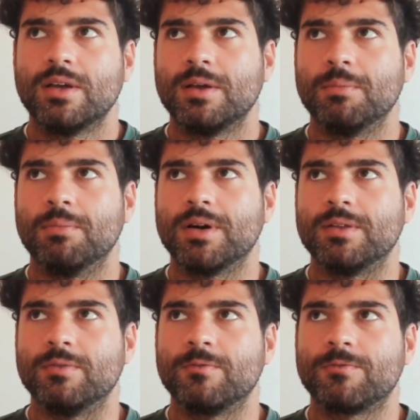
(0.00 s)
But
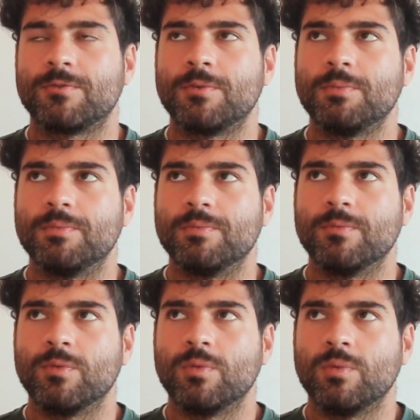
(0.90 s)
from
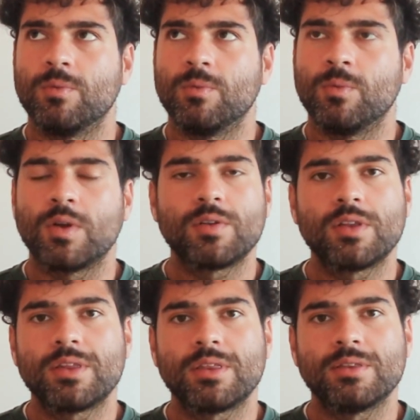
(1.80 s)
one of
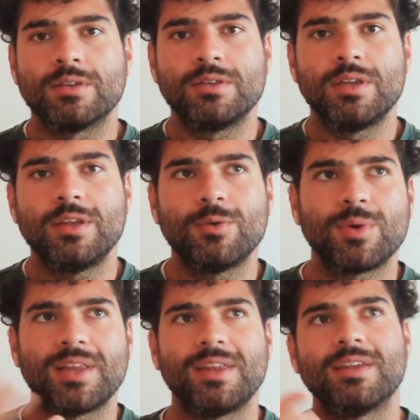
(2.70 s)
the new
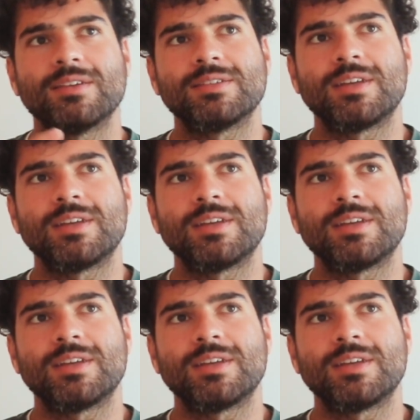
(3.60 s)
ideas that